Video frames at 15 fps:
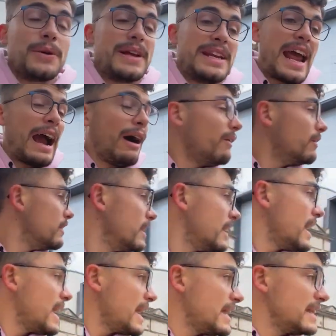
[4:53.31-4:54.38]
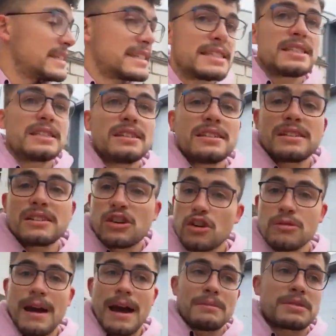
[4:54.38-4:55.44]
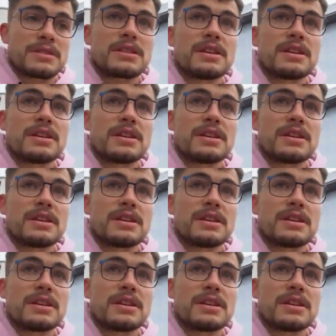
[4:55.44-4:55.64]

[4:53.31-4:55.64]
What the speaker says: now, is Google Maps.